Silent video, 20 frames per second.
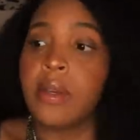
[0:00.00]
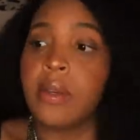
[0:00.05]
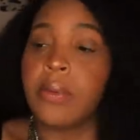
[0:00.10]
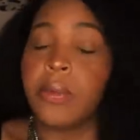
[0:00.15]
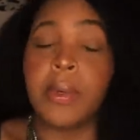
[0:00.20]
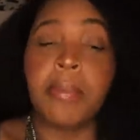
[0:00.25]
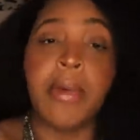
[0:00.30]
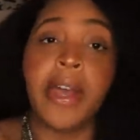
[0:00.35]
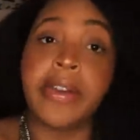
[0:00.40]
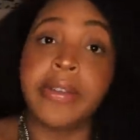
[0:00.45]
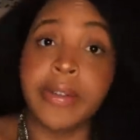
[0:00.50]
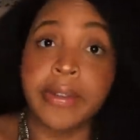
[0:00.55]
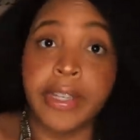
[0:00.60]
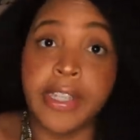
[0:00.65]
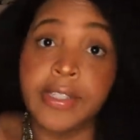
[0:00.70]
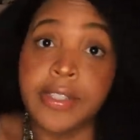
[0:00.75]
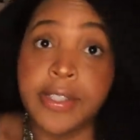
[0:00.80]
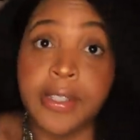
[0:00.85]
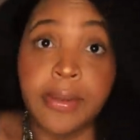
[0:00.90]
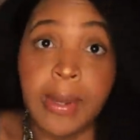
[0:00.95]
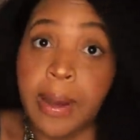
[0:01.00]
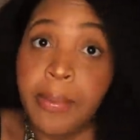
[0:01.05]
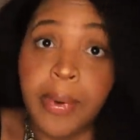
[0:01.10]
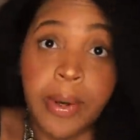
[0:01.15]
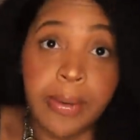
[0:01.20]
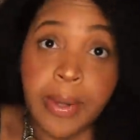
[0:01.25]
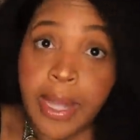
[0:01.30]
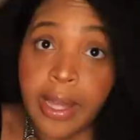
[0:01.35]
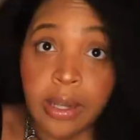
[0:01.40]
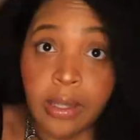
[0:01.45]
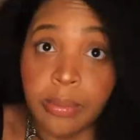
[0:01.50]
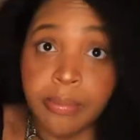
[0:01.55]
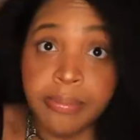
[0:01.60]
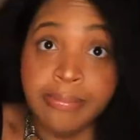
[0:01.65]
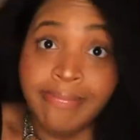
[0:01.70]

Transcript: When Michael gets you, I won't help.